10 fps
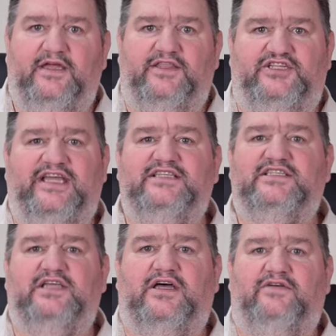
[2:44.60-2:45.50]
The
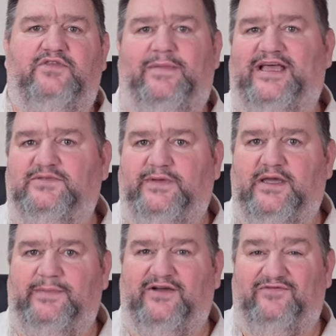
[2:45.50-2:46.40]
chances of the mask
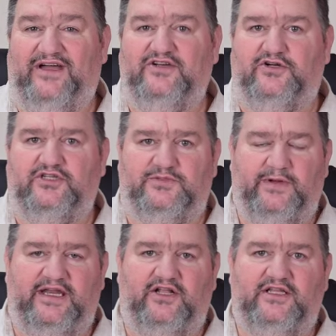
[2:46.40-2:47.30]
becoming a vector to
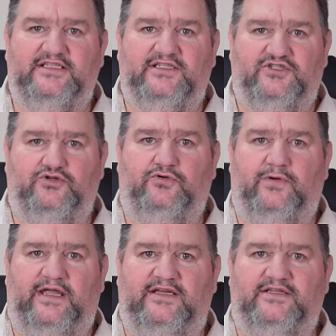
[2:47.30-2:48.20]
spread illness is too
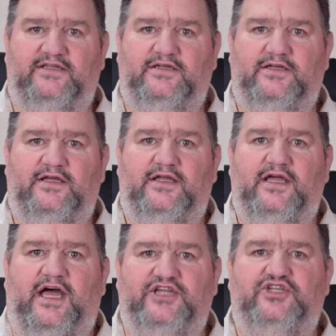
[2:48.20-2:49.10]
great.
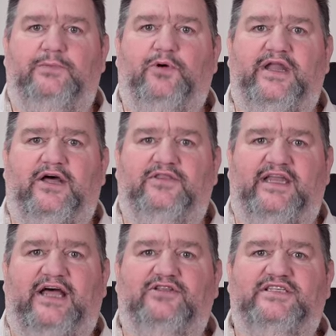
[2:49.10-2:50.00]
I should point out
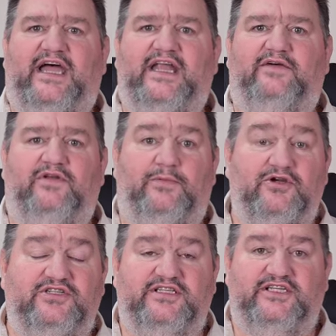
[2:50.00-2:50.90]
that outside of an
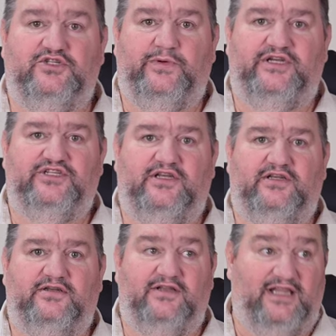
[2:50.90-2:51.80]
emergency
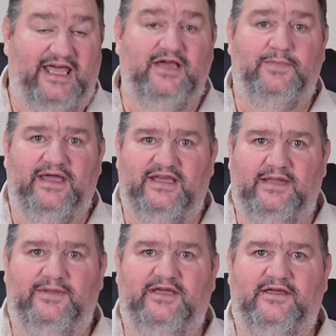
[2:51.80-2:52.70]
situation, like a
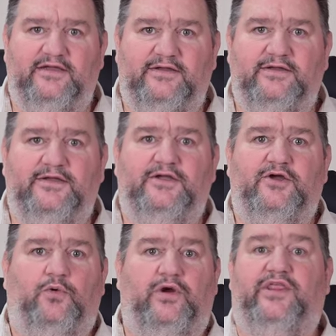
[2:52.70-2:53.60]
pandemic,
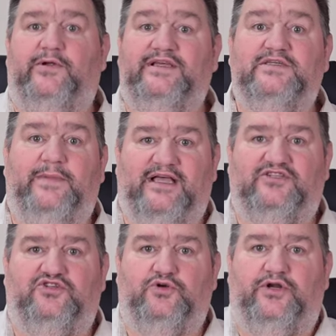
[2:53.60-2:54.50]
where there is a
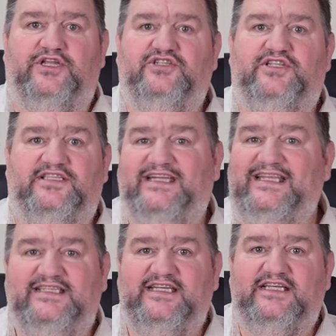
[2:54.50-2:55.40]
mask shortage, the C D
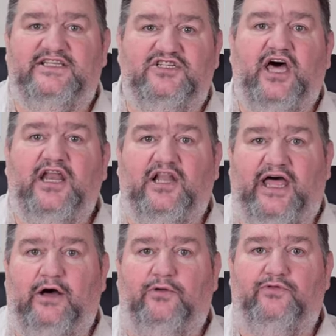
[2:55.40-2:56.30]
C does not
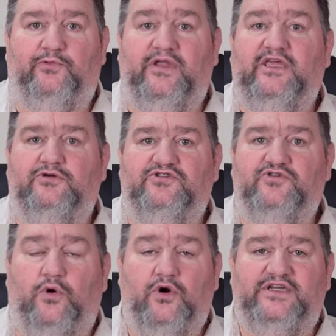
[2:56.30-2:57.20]
allow the reuse
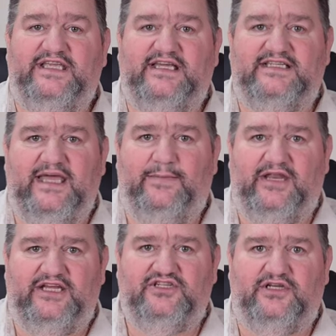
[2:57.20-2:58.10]
or
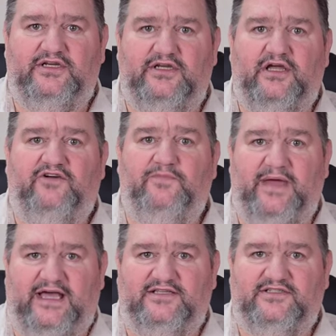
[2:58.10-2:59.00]
decontamination of
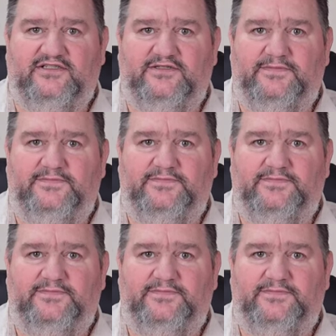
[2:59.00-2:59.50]
masks.